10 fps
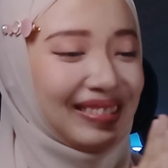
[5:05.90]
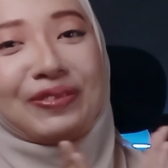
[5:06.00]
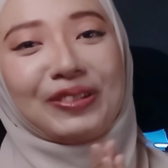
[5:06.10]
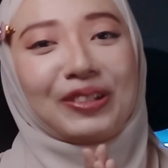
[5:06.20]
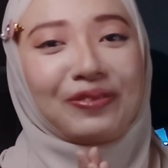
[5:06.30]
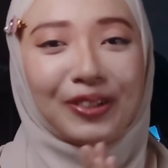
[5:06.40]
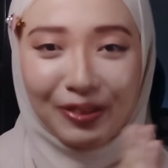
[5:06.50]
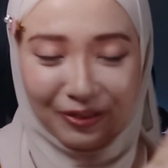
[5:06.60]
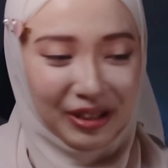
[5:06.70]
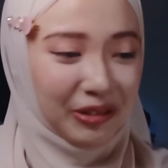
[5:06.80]
Of course,
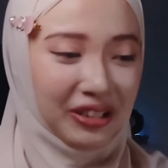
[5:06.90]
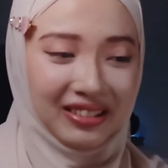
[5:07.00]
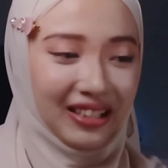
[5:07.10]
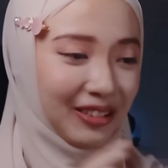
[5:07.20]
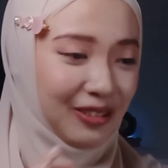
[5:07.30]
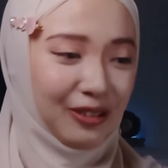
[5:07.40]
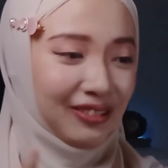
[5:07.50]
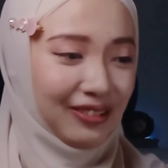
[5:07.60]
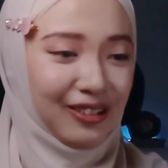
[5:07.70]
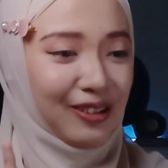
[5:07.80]
for Frieren, that's
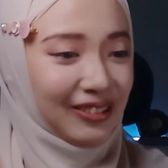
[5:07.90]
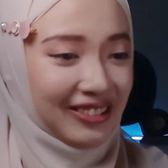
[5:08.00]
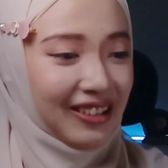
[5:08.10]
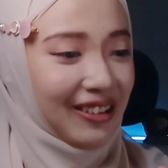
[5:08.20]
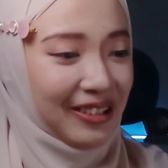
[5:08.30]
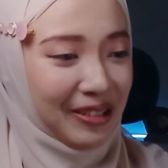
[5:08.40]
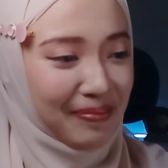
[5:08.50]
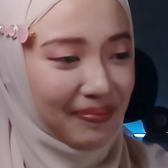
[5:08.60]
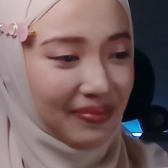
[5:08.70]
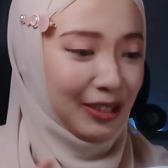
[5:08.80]
not a long
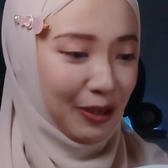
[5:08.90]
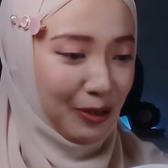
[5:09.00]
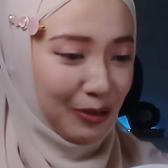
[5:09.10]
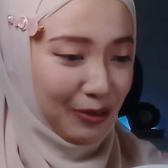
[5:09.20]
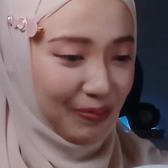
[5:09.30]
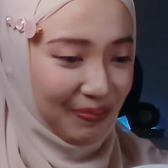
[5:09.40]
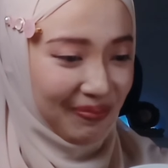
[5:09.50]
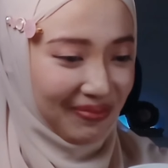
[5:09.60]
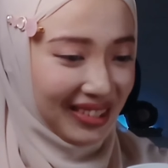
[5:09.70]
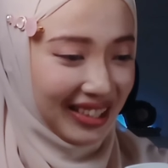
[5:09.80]
time. Let's go.
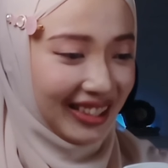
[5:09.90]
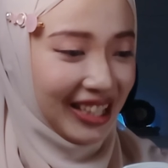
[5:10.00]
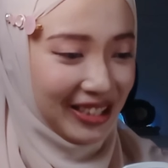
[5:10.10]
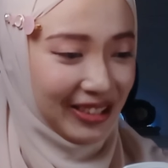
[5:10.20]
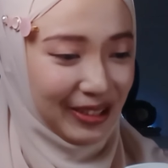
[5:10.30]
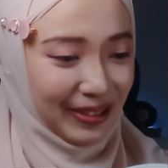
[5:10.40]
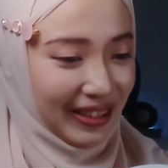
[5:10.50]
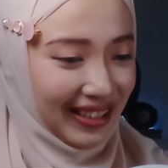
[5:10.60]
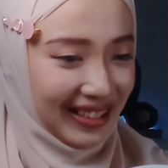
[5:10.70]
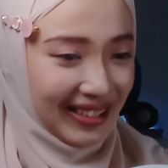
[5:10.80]
Let's
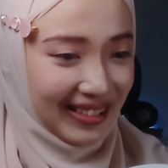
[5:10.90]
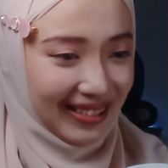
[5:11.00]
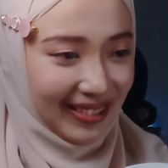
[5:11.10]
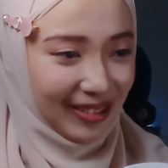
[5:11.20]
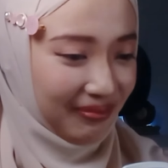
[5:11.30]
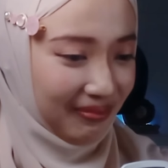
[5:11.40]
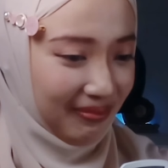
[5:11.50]
do this.